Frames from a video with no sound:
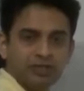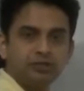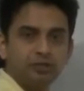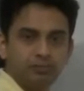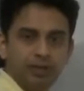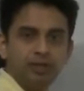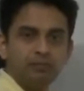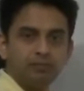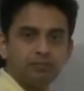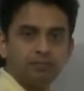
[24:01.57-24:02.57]
Z should be.
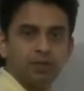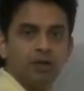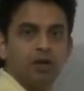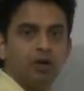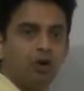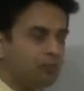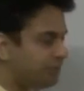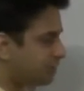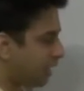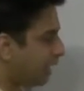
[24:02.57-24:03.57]
All we
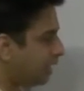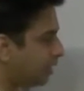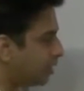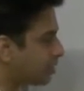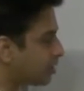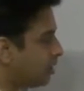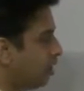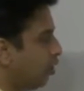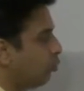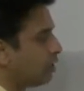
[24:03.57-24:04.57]
are saying is
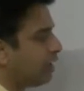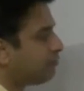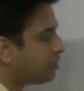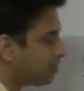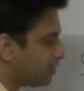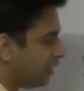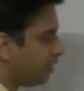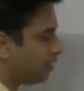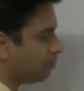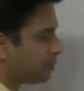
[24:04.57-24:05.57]
whatever
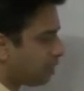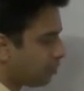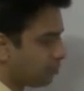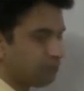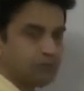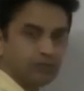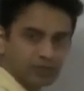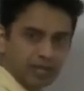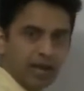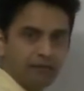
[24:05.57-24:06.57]
Z comes out of the
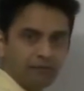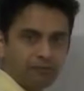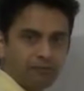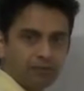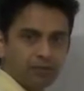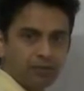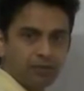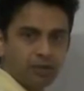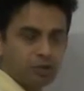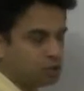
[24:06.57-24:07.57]
first half
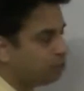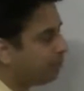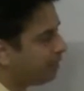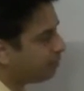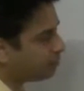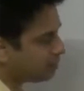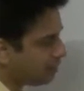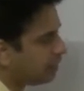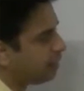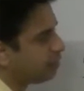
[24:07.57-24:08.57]
should be the
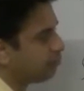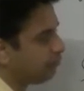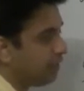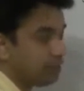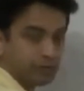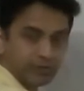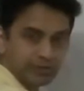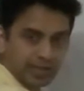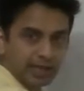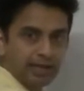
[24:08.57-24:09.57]
Z that you feed into the
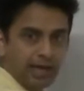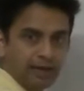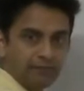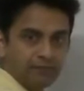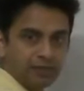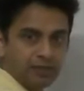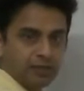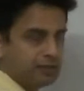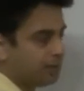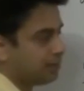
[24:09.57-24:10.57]
second half
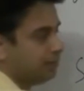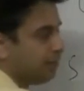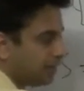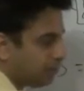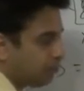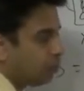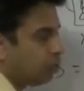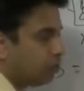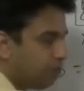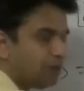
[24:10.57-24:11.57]
that that
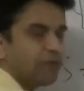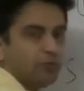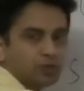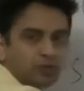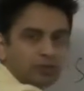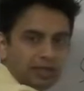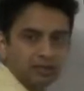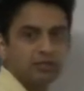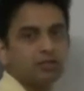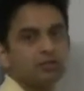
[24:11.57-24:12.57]
performs good
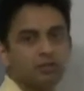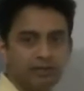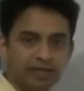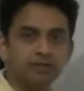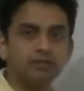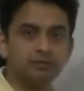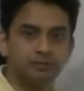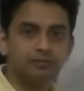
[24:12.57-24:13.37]
reconstruction of X.